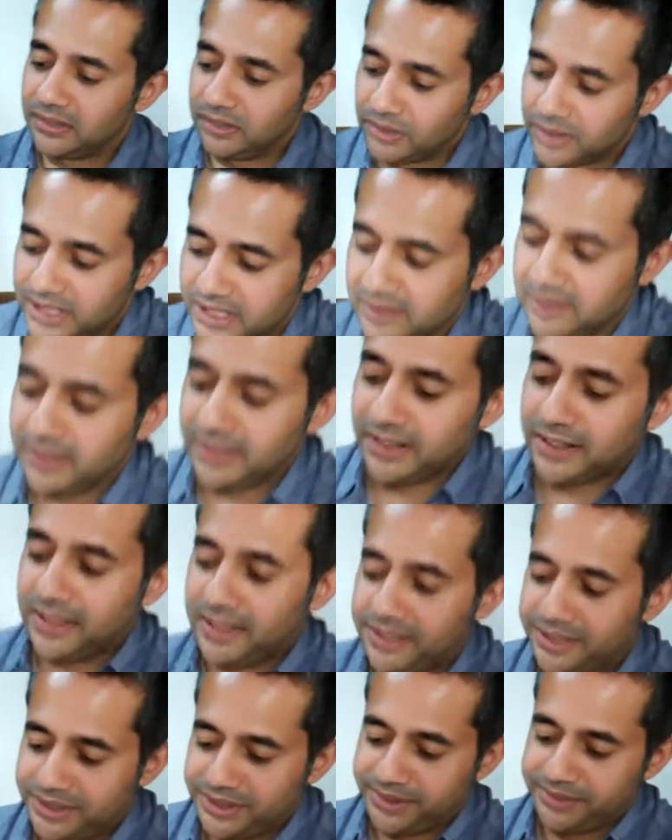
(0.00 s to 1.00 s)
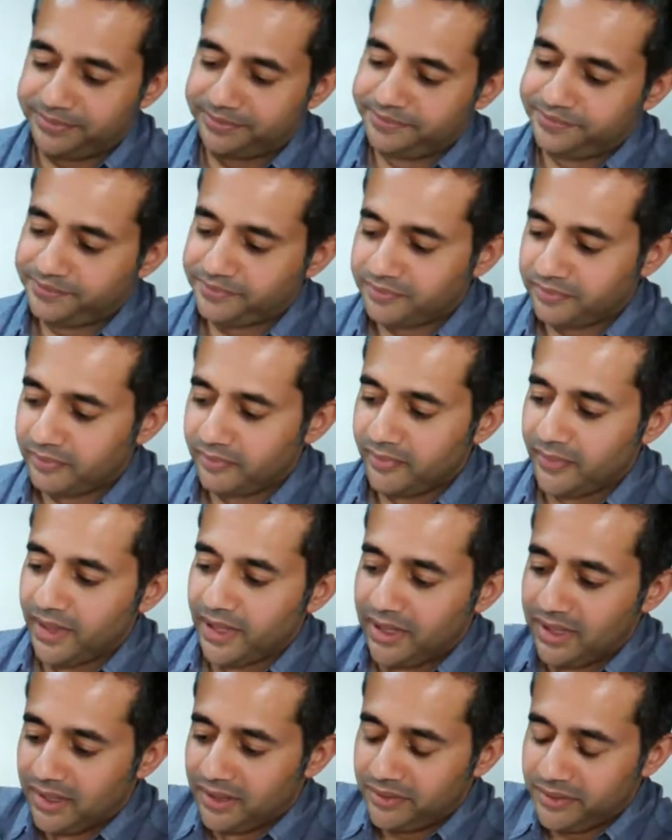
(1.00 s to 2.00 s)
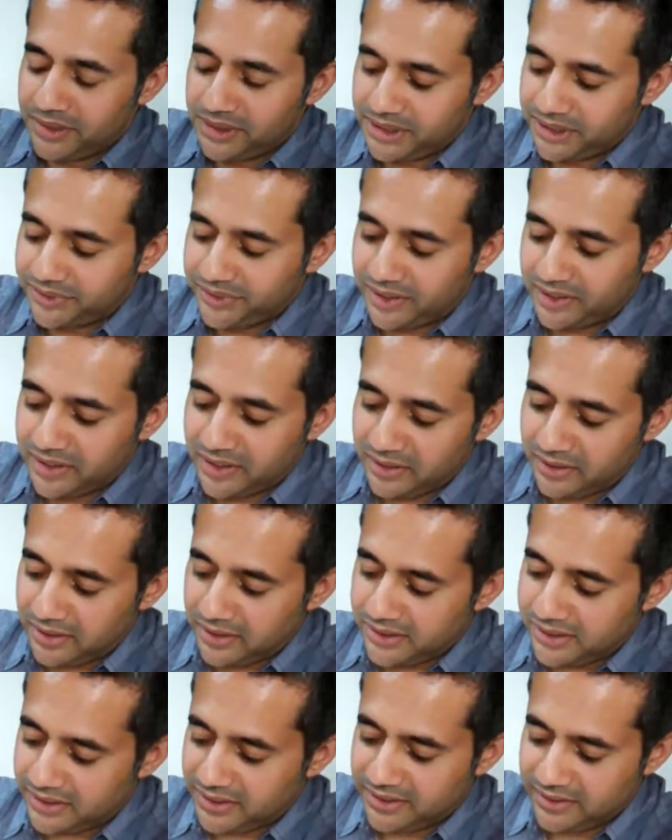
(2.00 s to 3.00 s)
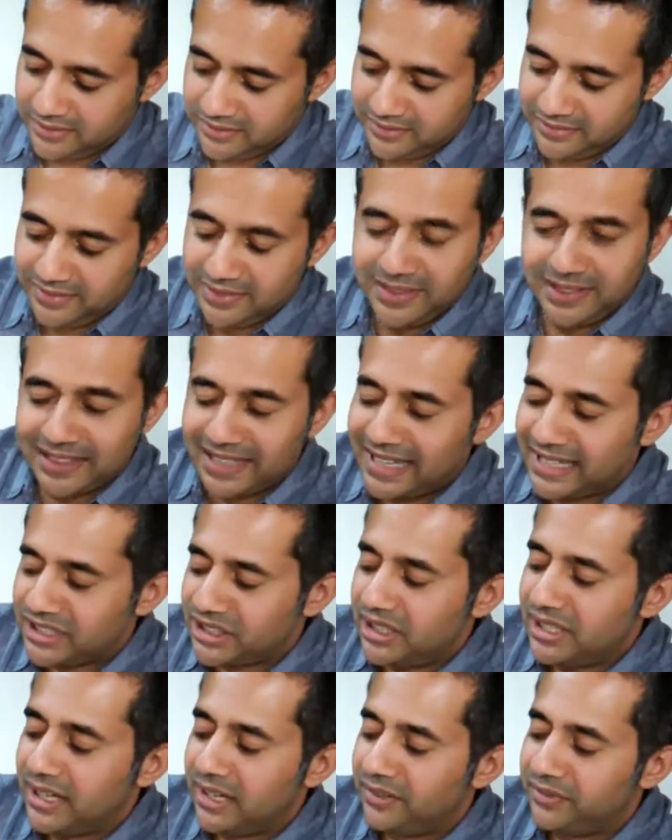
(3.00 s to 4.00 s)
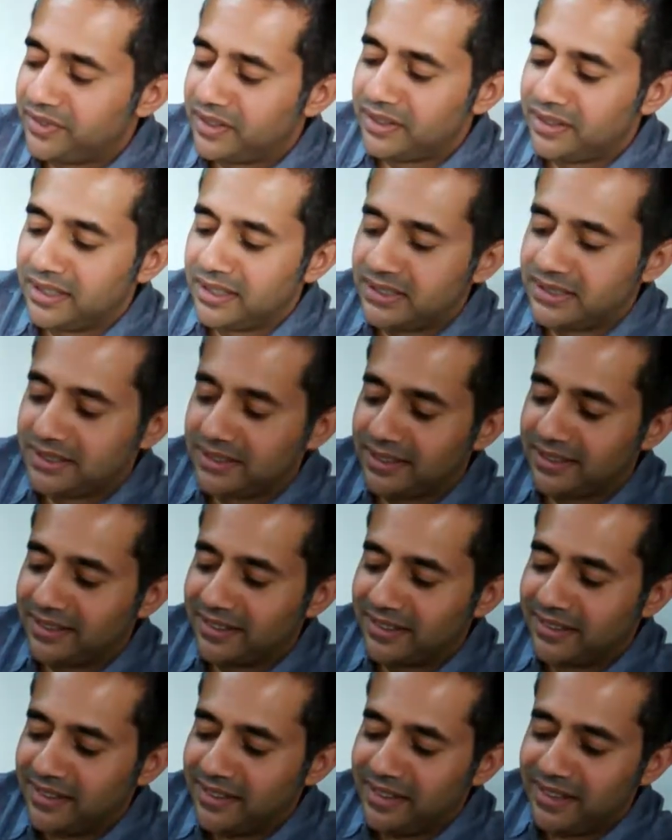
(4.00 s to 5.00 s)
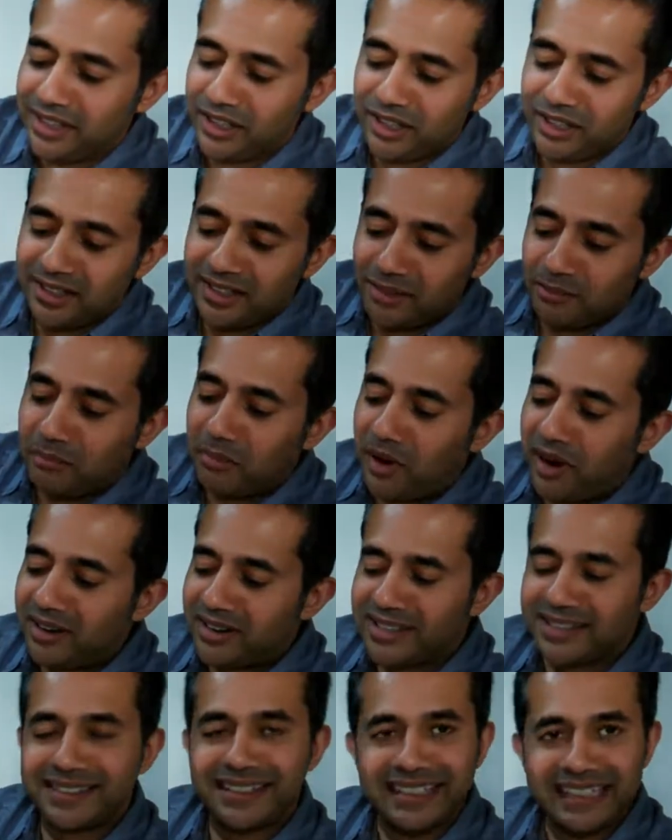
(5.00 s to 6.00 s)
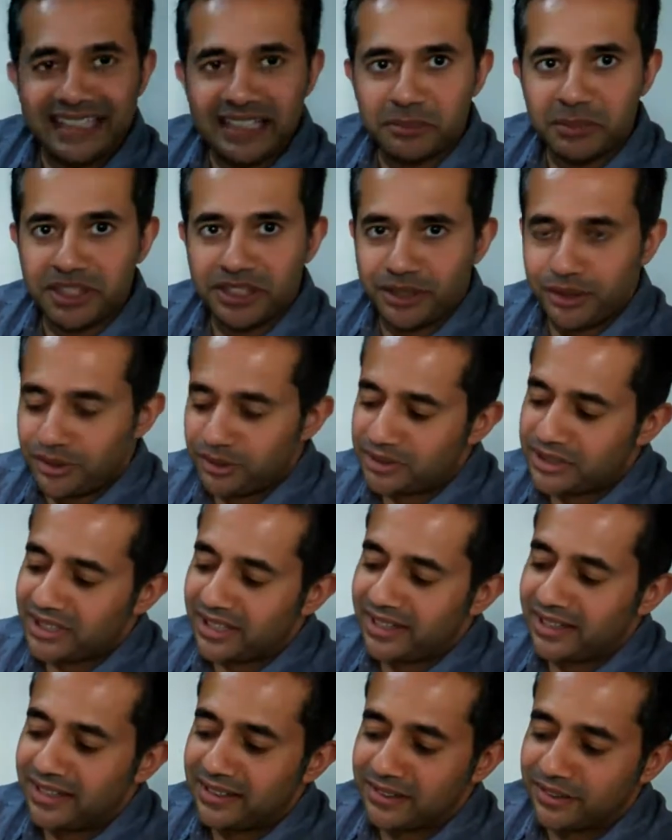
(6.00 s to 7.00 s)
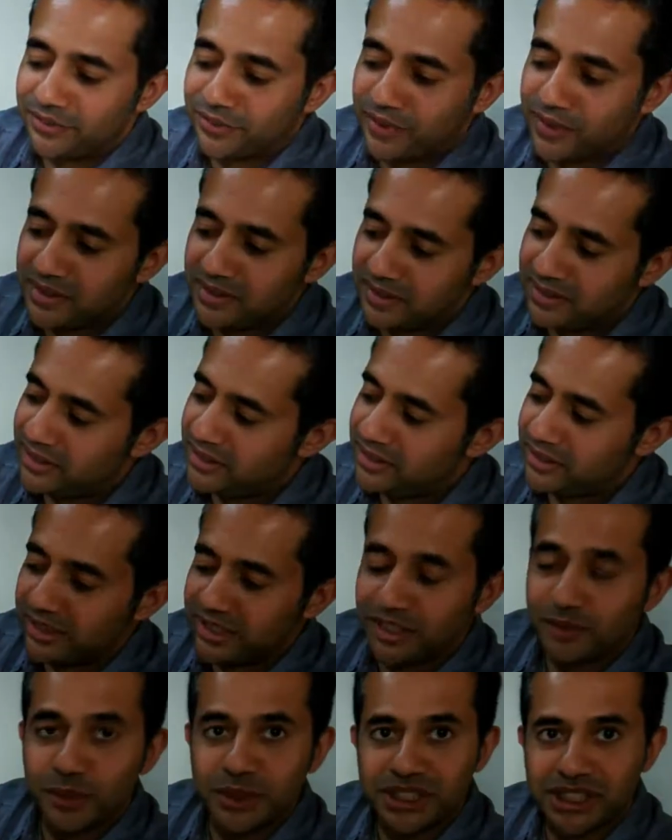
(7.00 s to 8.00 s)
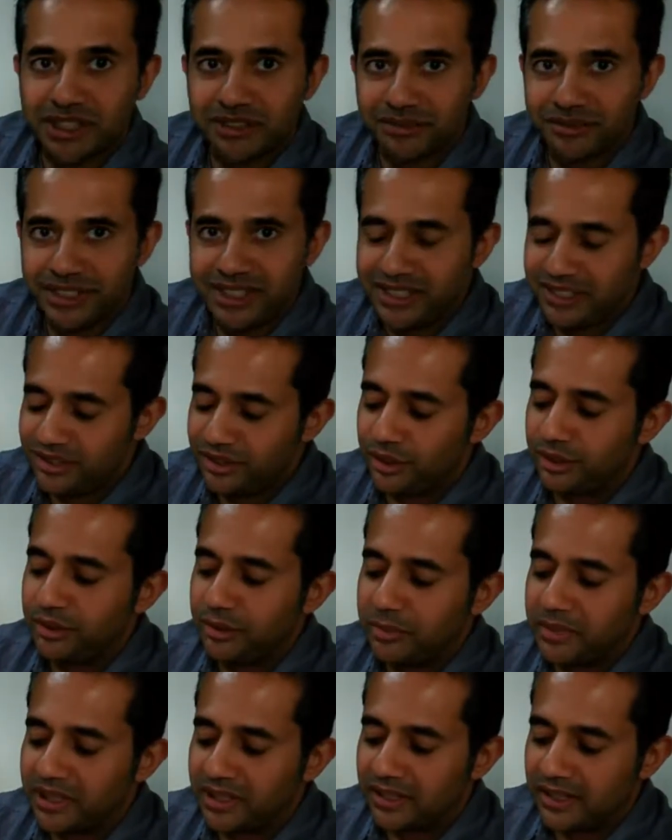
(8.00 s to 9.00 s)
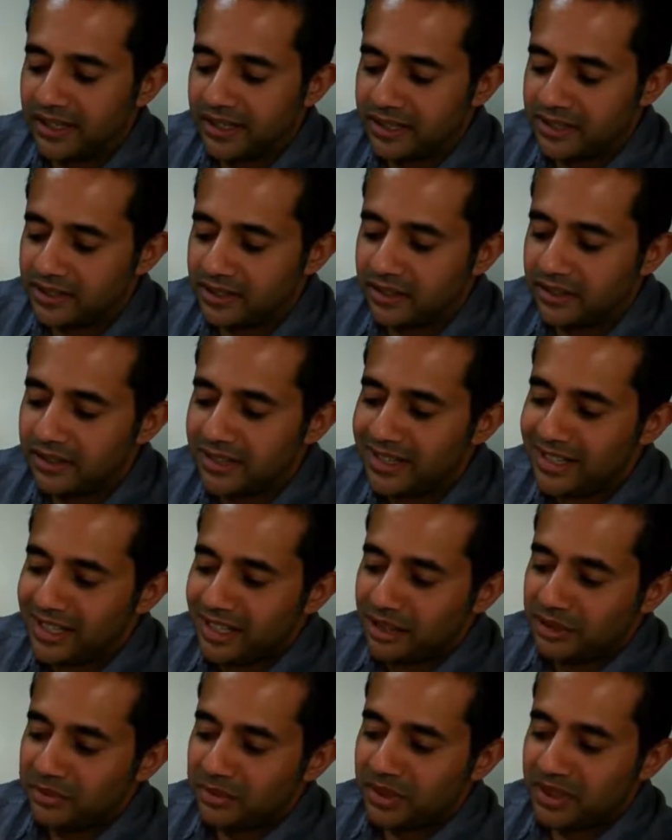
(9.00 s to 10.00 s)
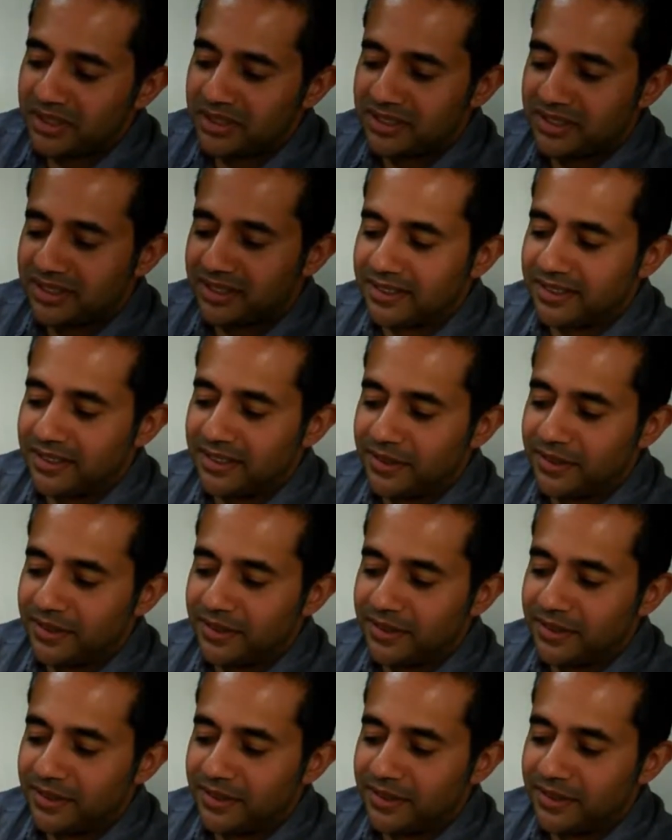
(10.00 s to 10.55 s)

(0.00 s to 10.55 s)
looking like this, which is very nice. They actually have a nice marketing gimmick, you could say, at the front, which I'll read to you a bit later. But